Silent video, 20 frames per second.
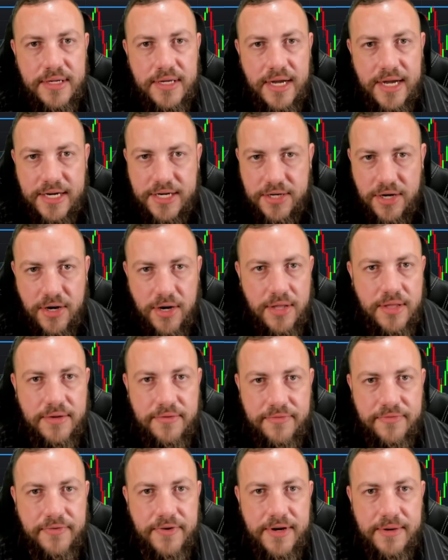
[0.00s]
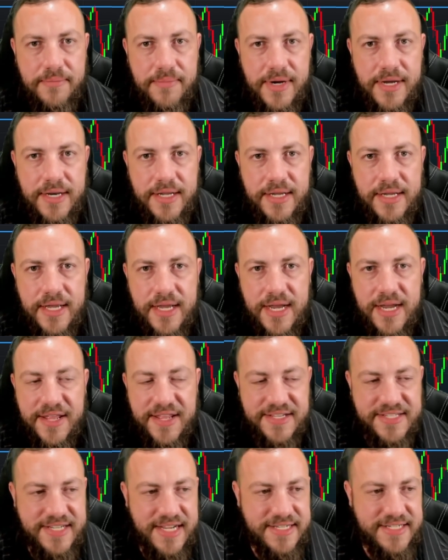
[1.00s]
I call it free money.
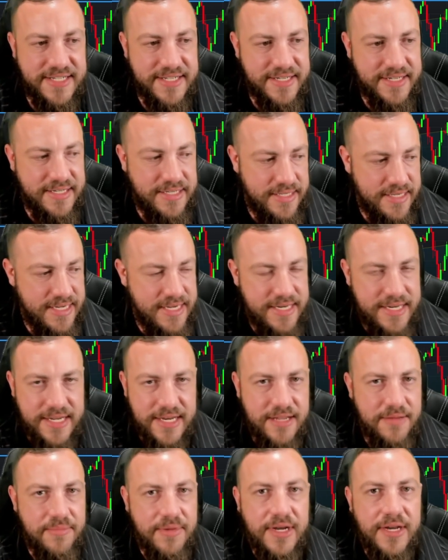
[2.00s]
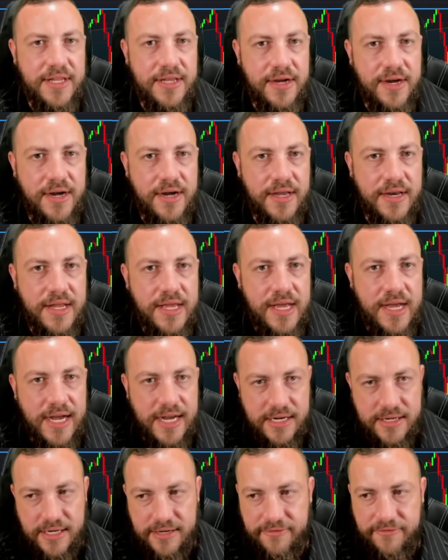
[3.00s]
That's not to lead anybody on.
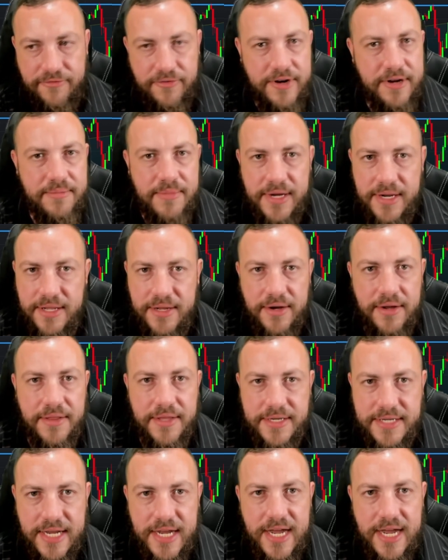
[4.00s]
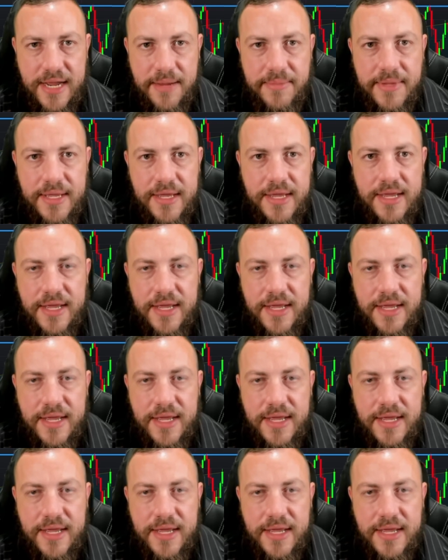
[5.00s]
I collect free money all the time.